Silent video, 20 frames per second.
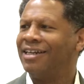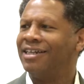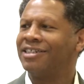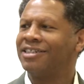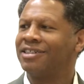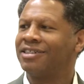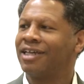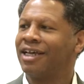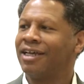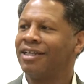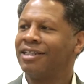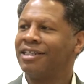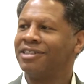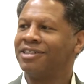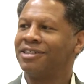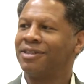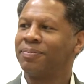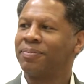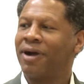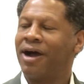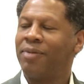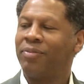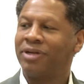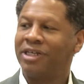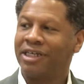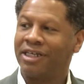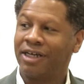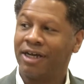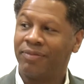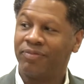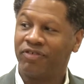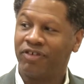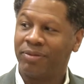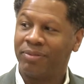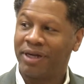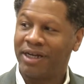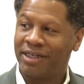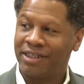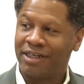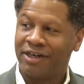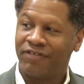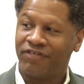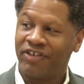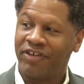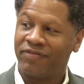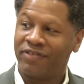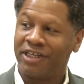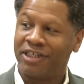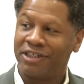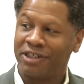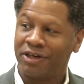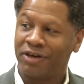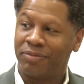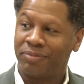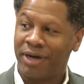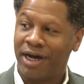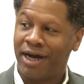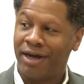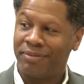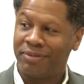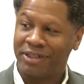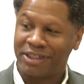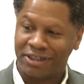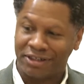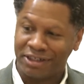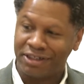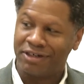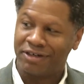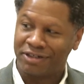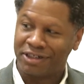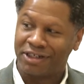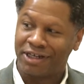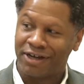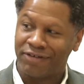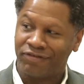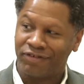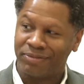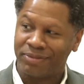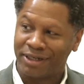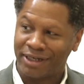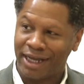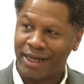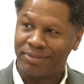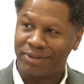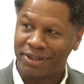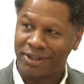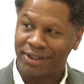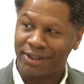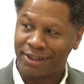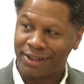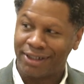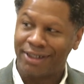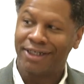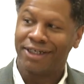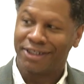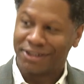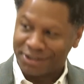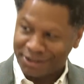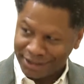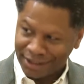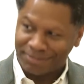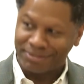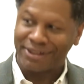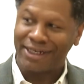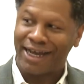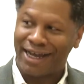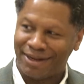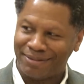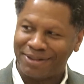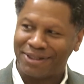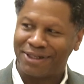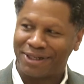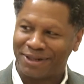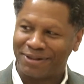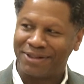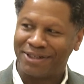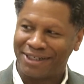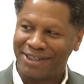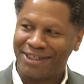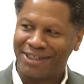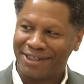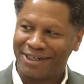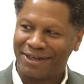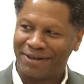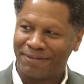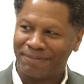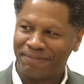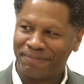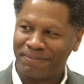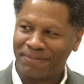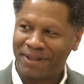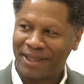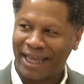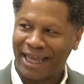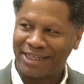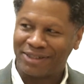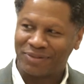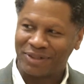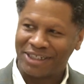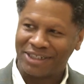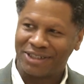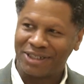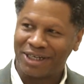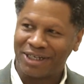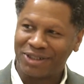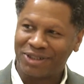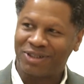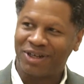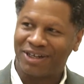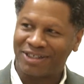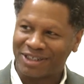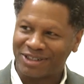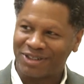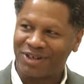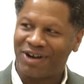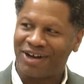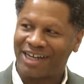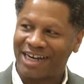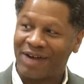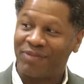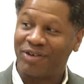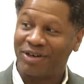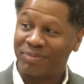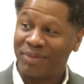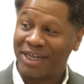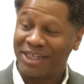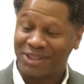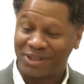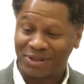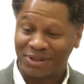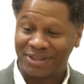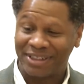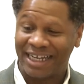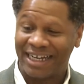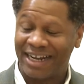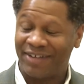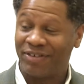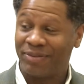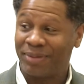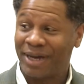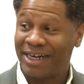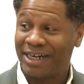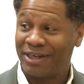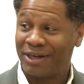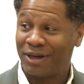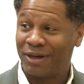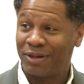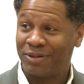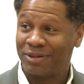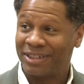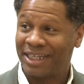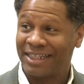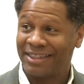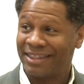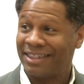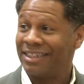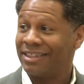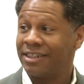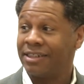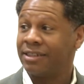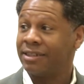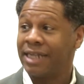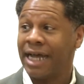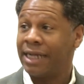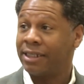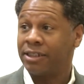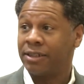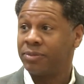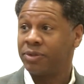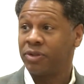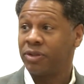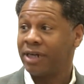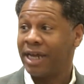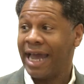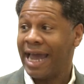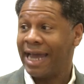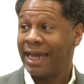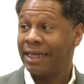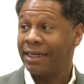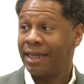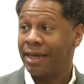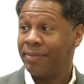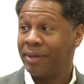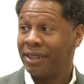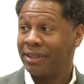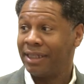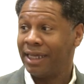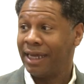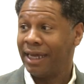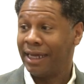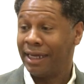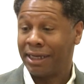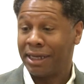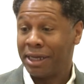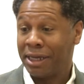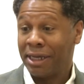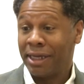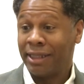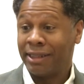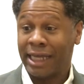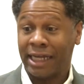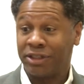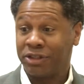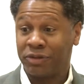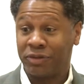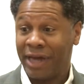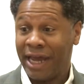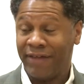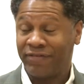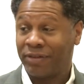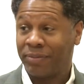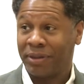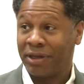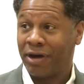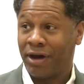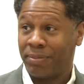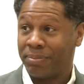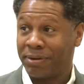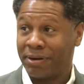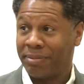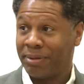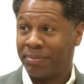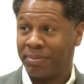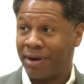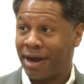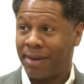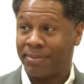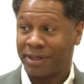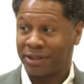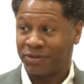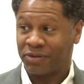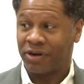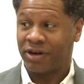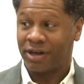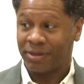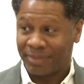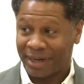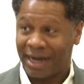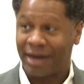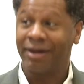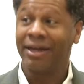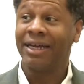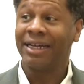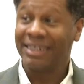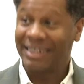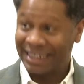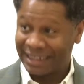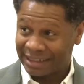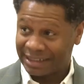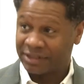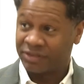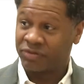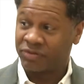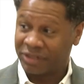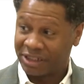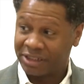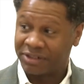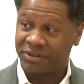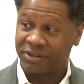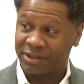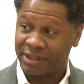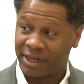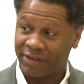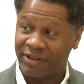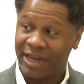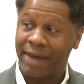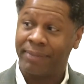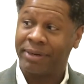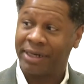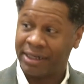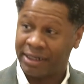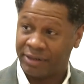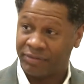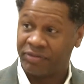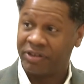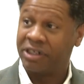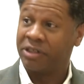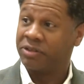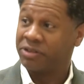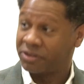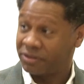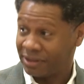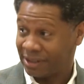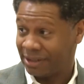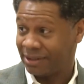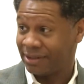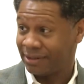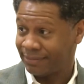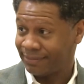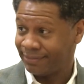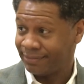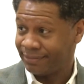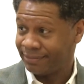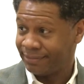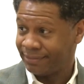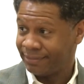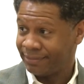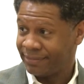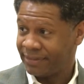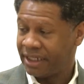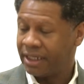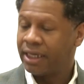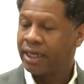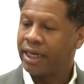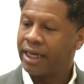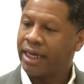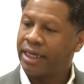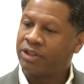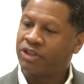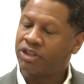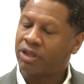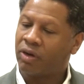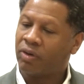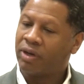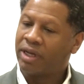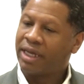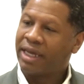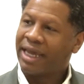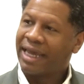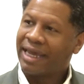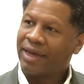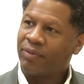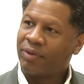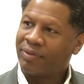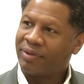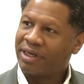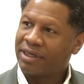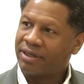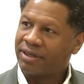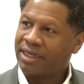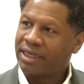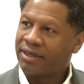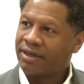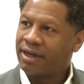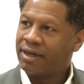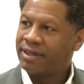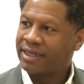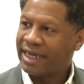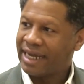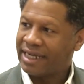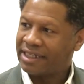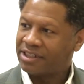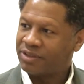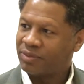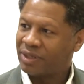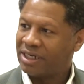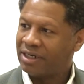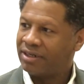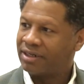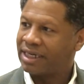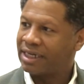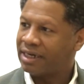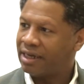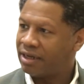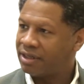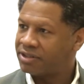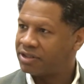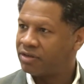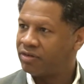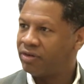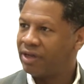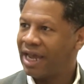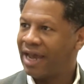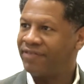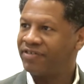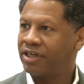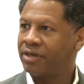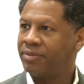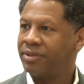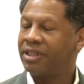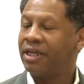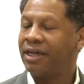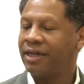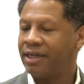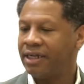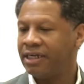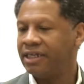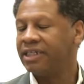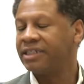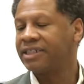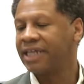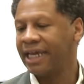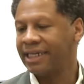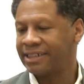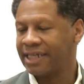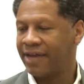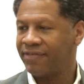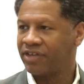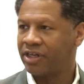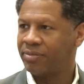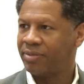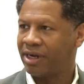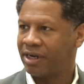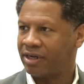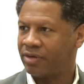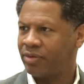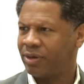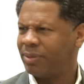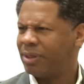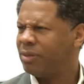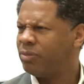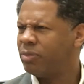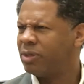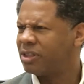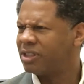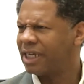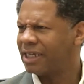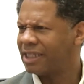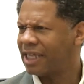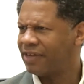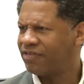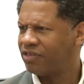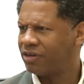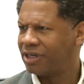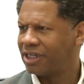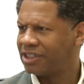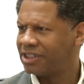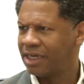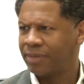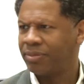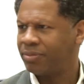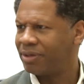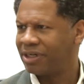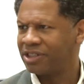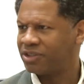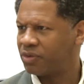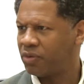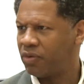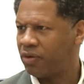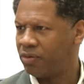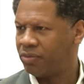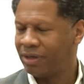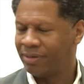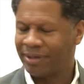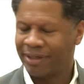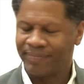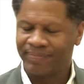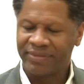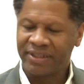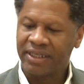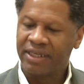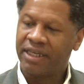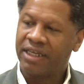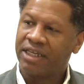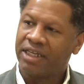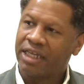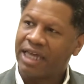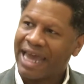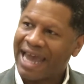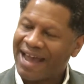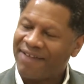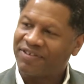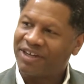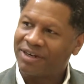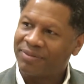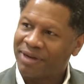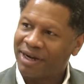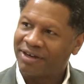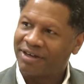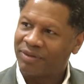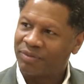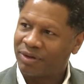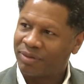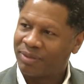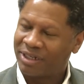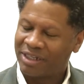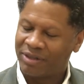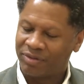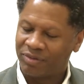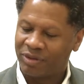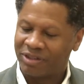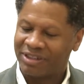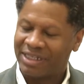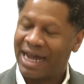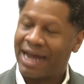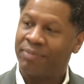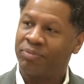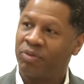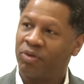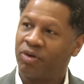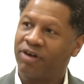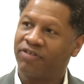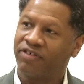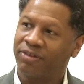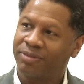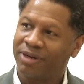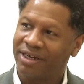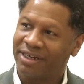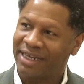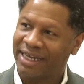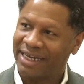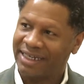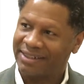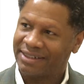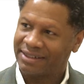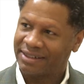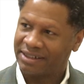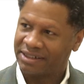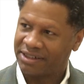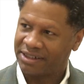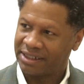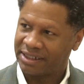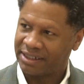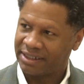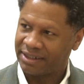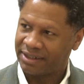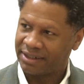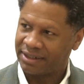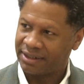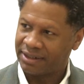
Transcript: this is the problem when you come from a 15-year-old mom and you come from the neighborhood. Sometimes as we start to talk, and I want to make sure that everybody knows that this is not some sort of academic thing that you have to be all prim and proper to talk about. This is real stuff happening in real streets. Mm-hmm. And so when we look at lung cancer, we look at also in this case, African American women. We'll take that for an example, but it's all women. African American women will die more from lung cancer this year